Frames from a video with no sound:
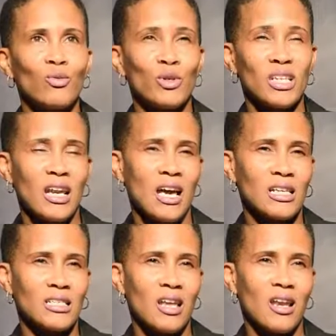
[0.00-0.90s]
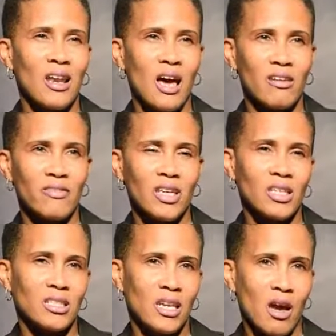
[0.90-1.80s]
realize a lot of
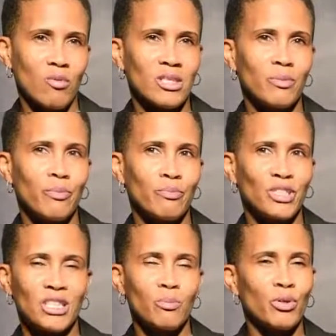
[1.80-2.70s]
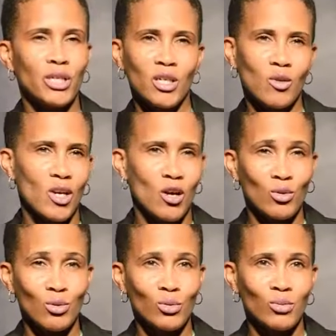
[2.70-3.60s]
things that I was just putting on
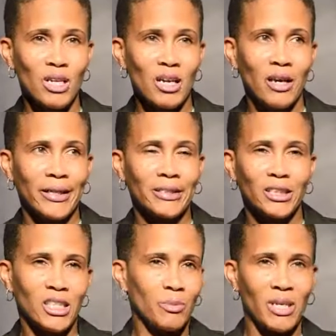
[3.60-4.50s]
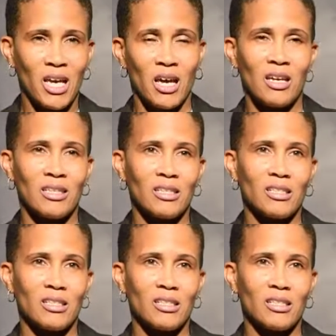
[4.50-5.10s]
hold just because,